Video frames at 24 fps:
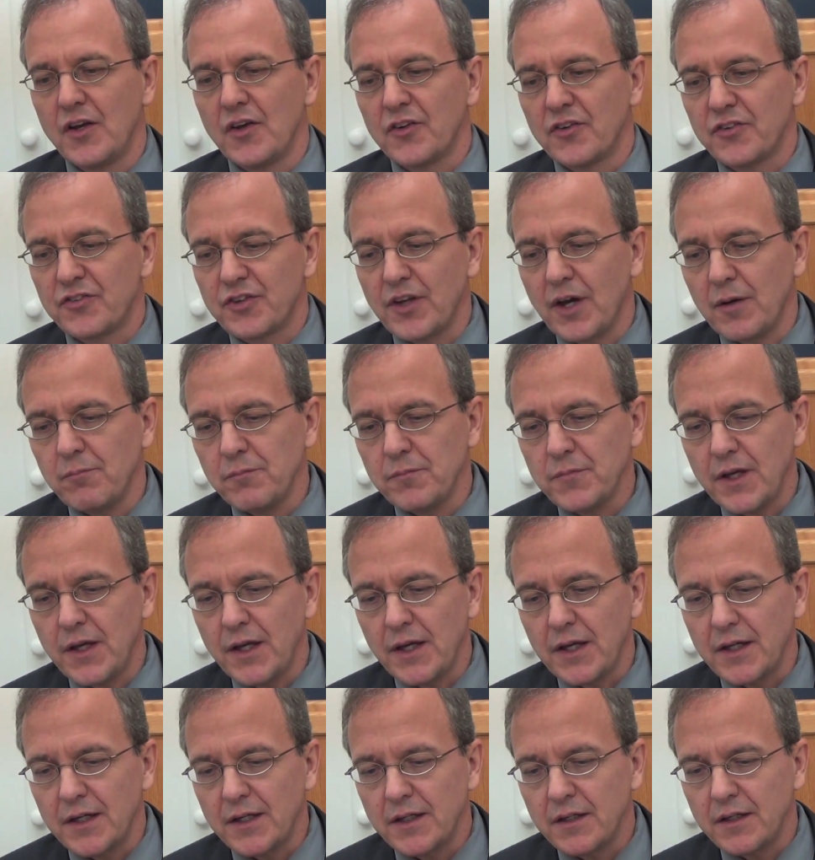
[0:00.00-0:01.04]

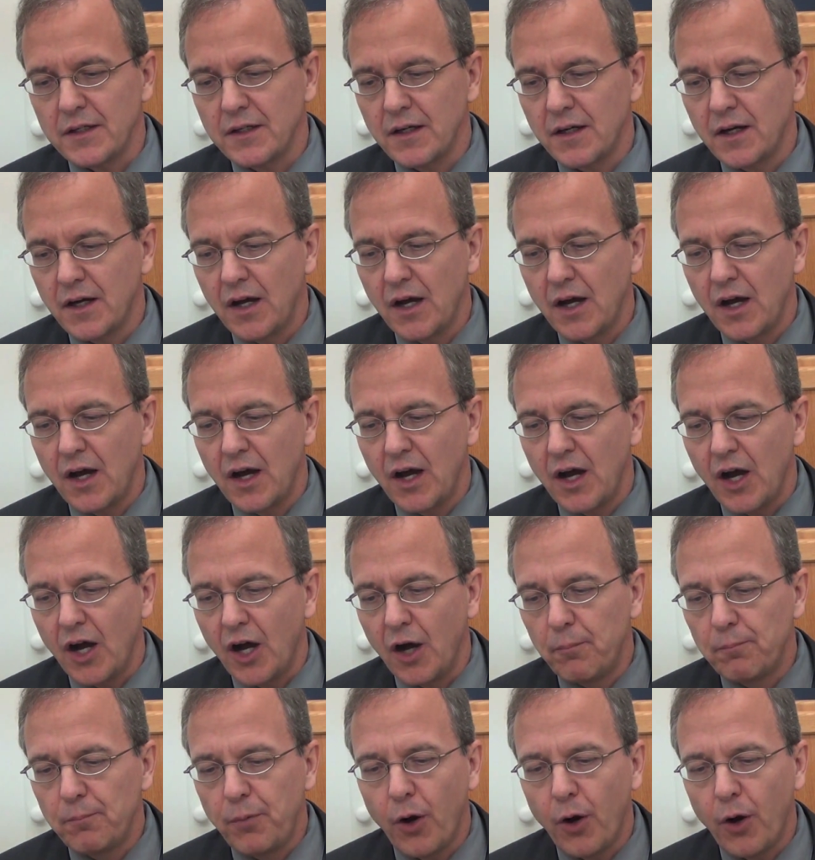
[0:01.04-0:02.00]
"Someday a